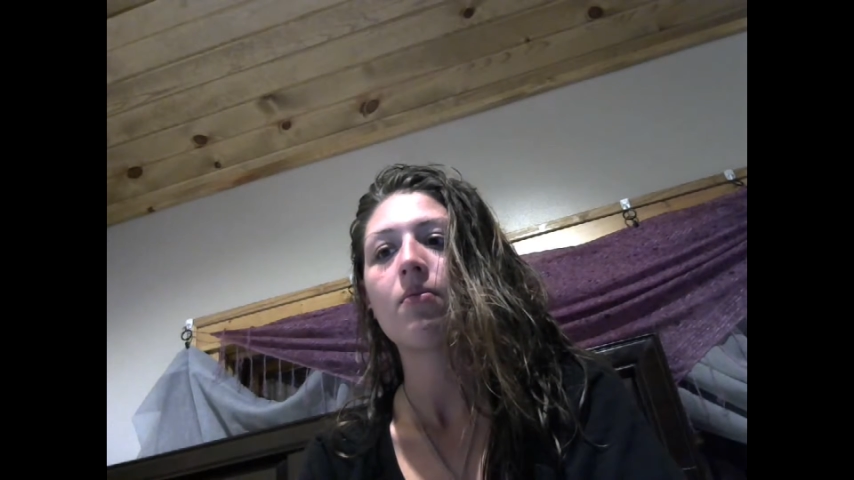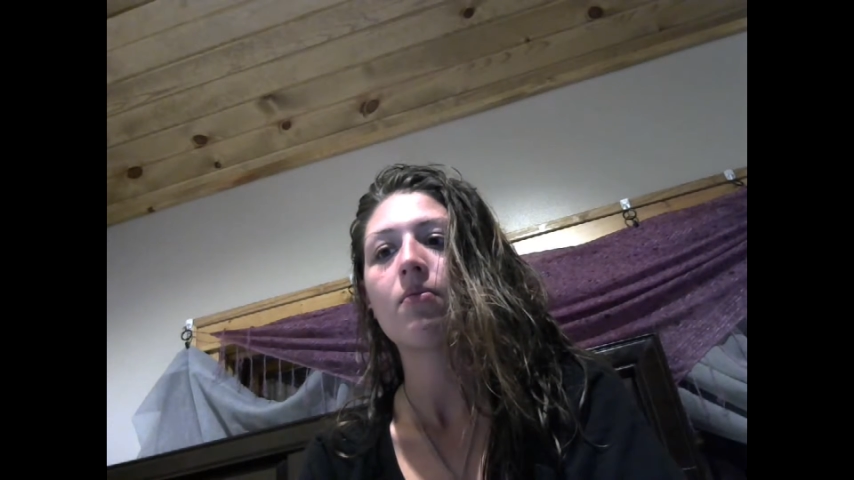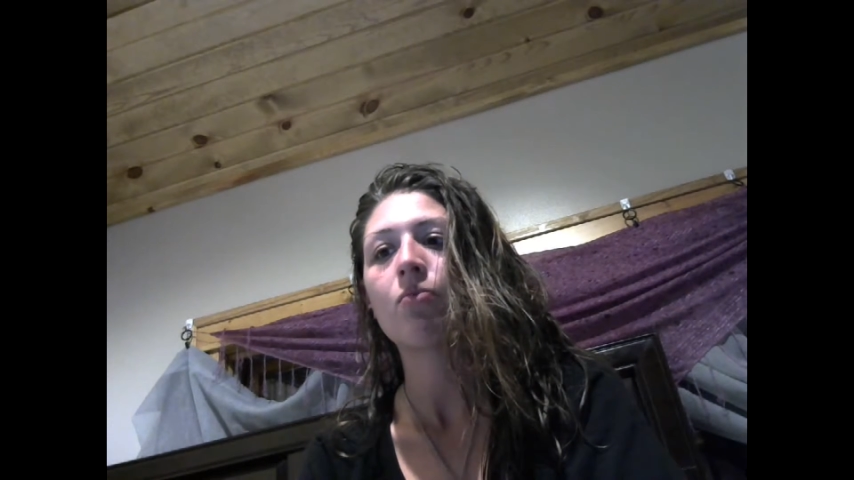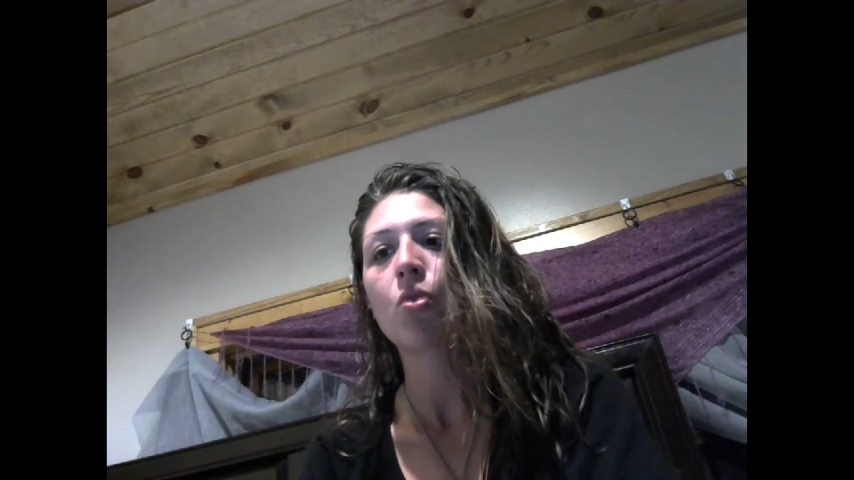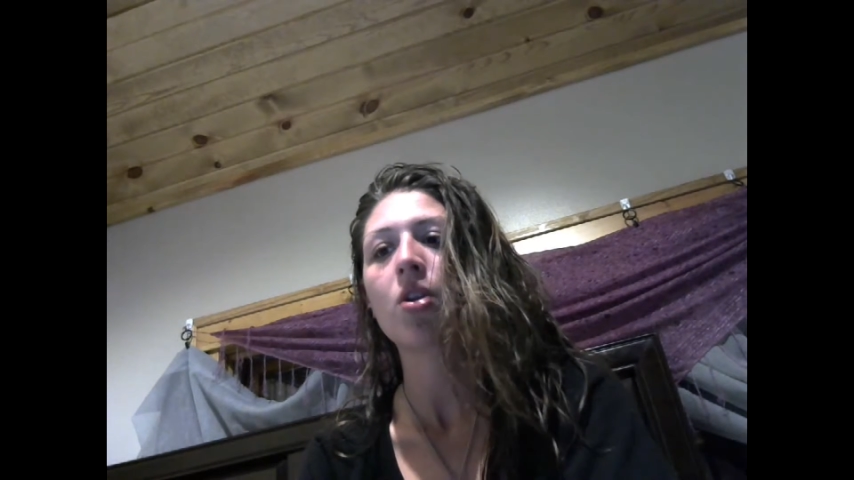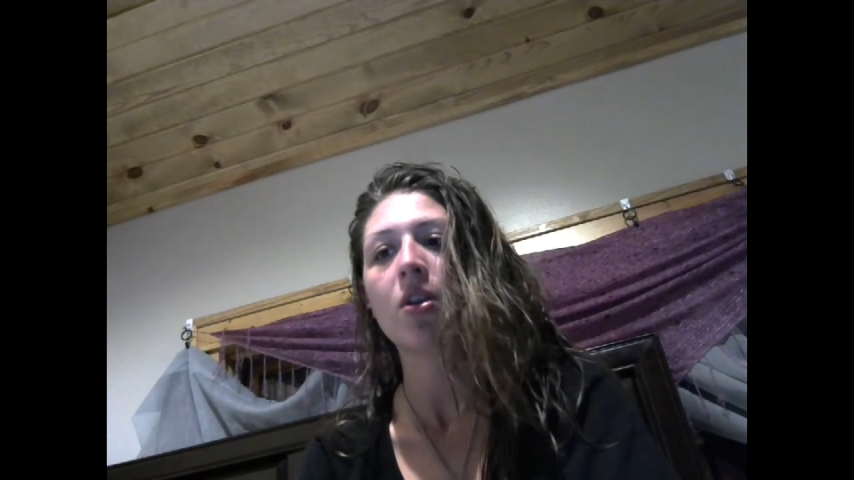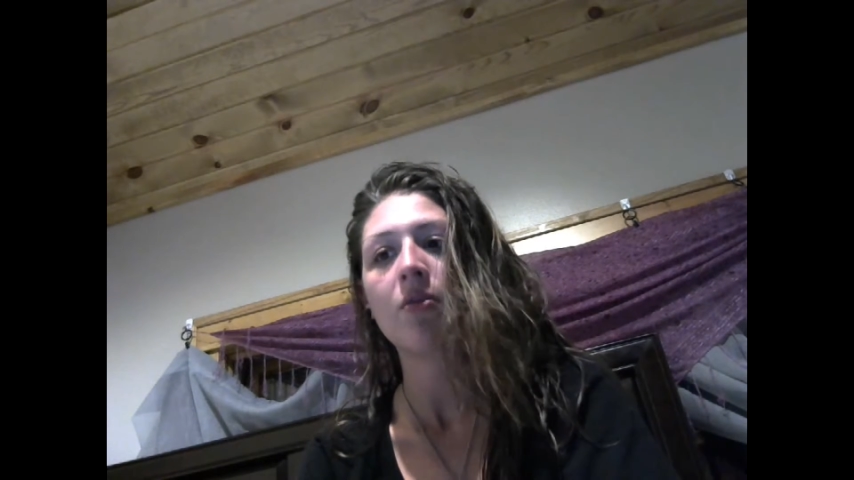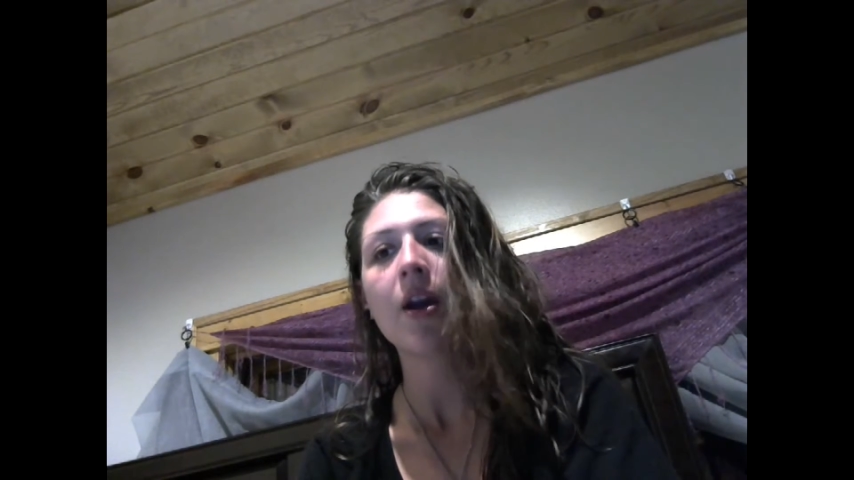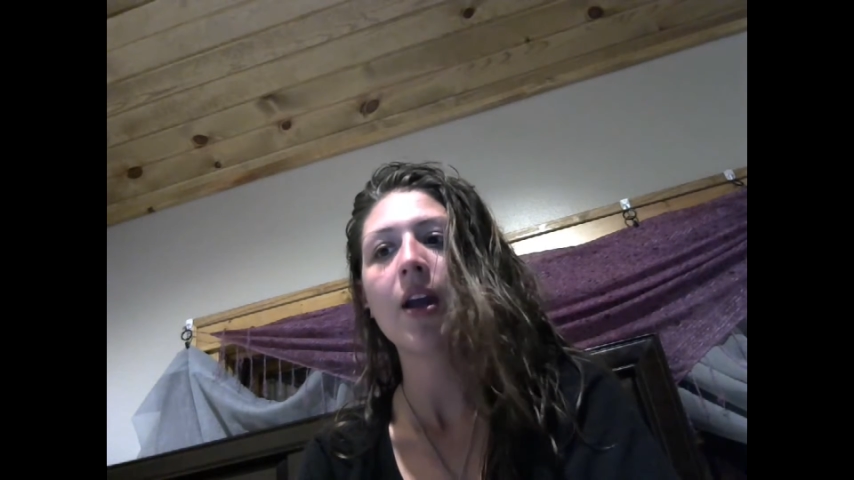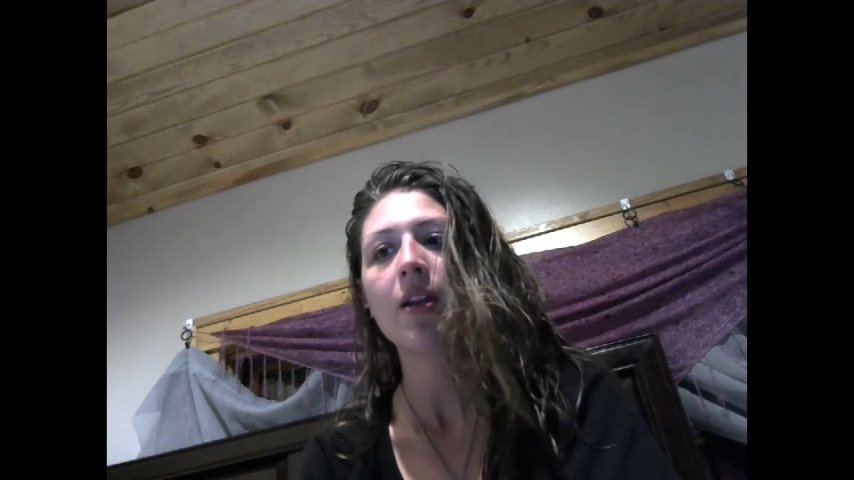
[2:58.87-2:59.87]
morally
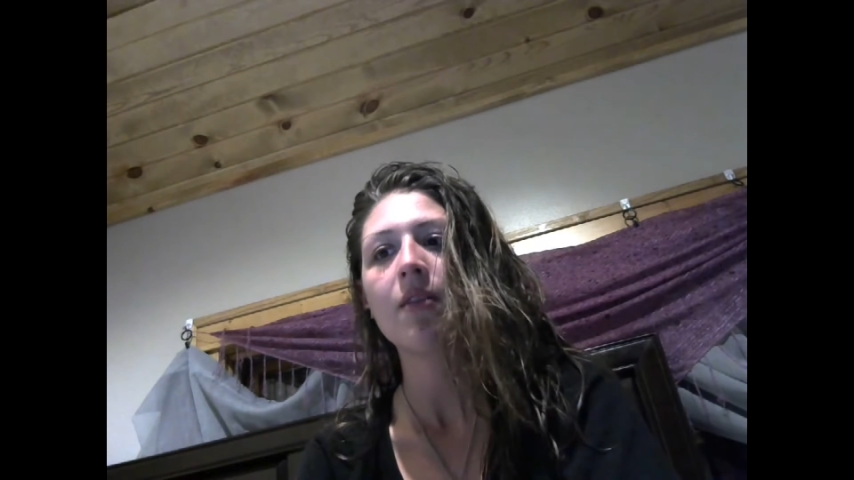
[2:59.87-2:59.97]
right.